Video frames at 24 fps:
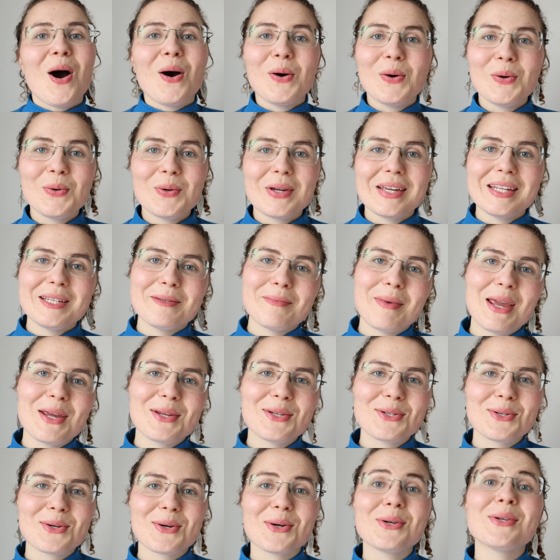Always make
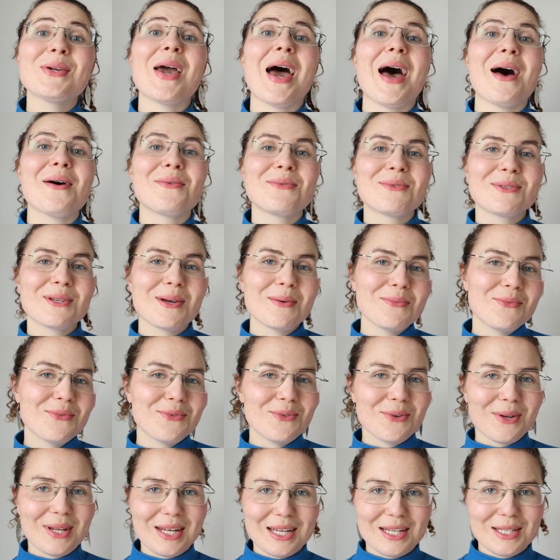sure you have some
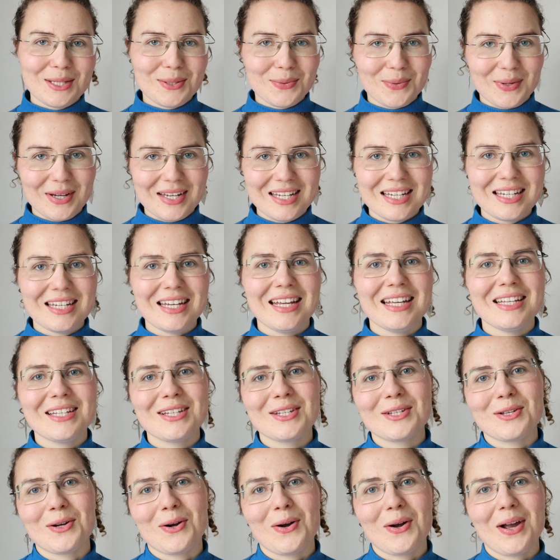Finnish sweets in
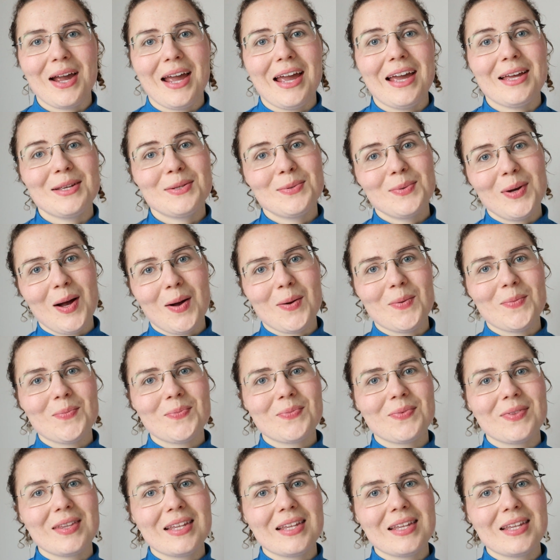stock as well.